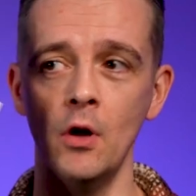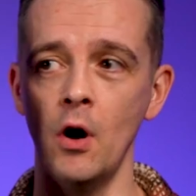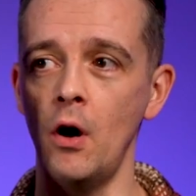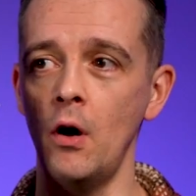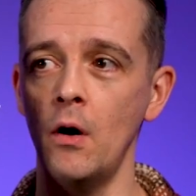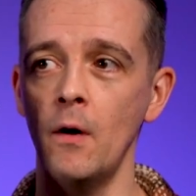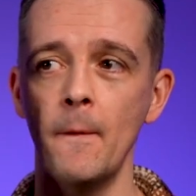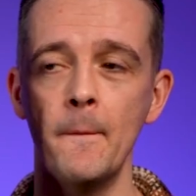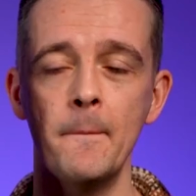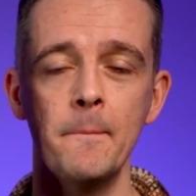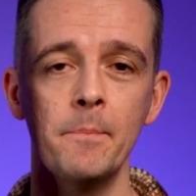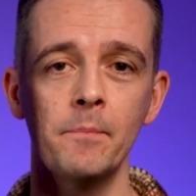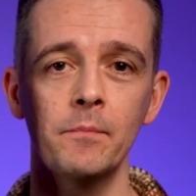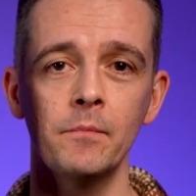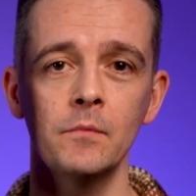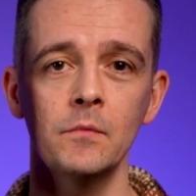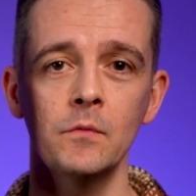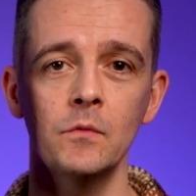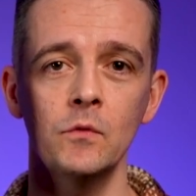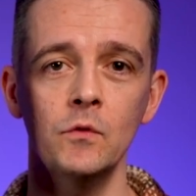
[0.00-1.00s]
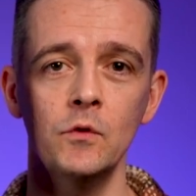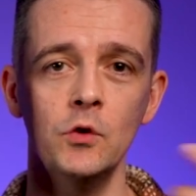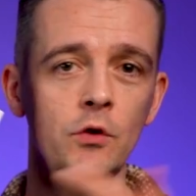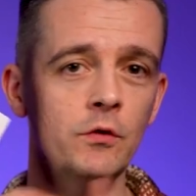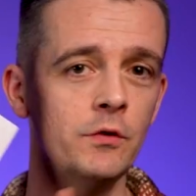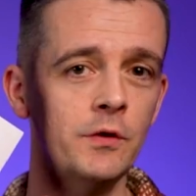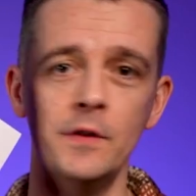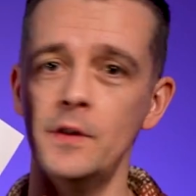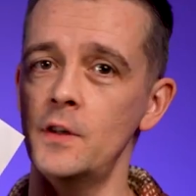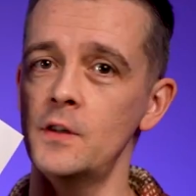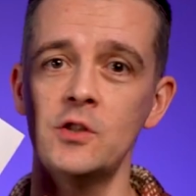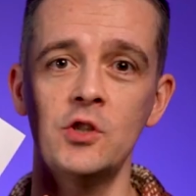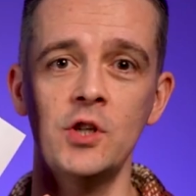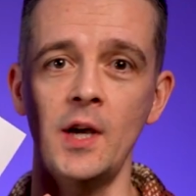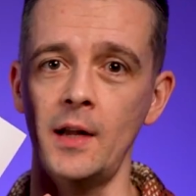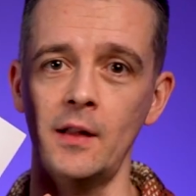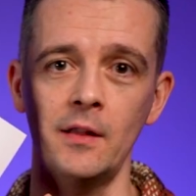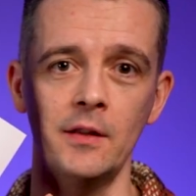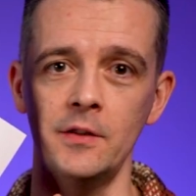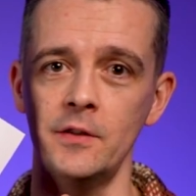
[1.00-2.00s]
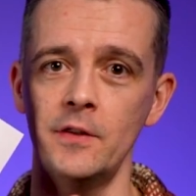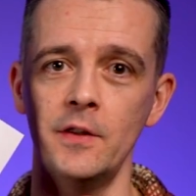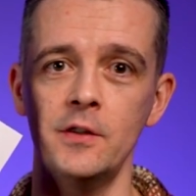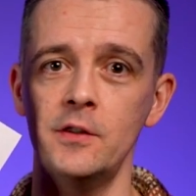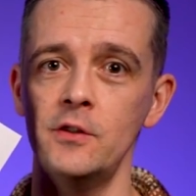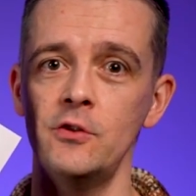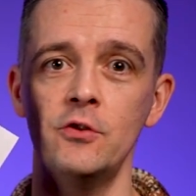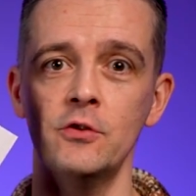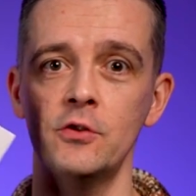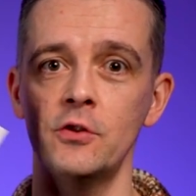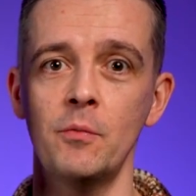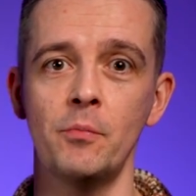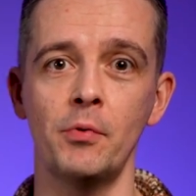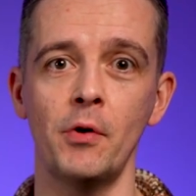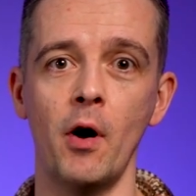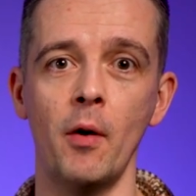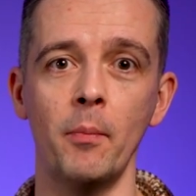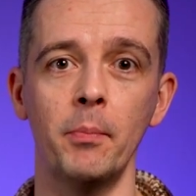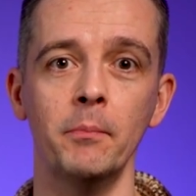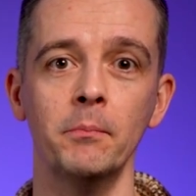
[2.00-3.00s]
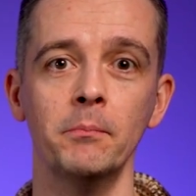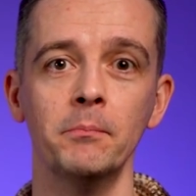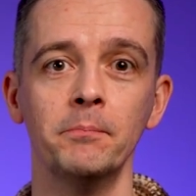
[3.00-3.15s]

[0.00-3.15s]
not using this checklist. This is just a prop.